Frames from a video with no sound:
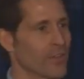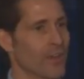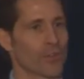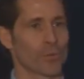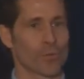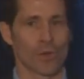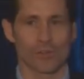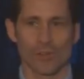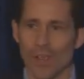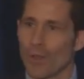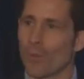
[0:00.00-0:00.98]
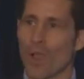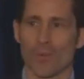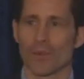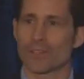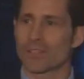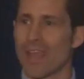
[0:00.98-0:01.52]
In other words,
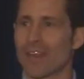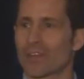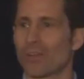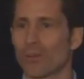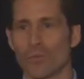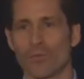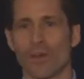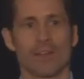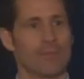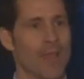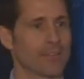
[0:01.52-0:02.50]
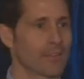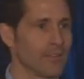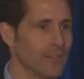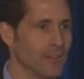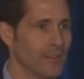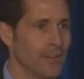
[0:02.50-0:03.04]
whether it's technical or fundamental,
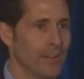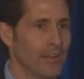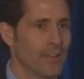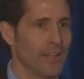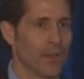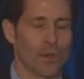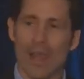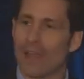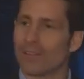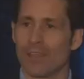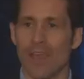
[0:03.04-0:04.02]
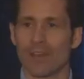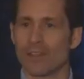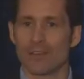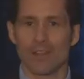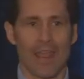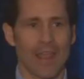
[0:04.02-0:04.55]
at the end of
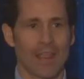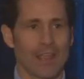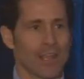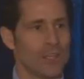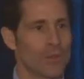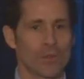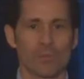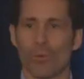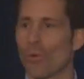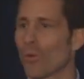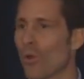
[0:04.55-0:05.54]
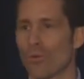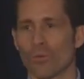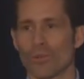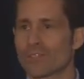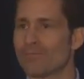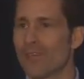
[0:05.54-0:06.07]
the day, you can pour over
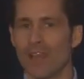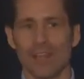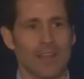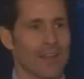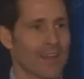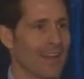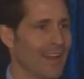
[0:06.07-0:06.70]
as many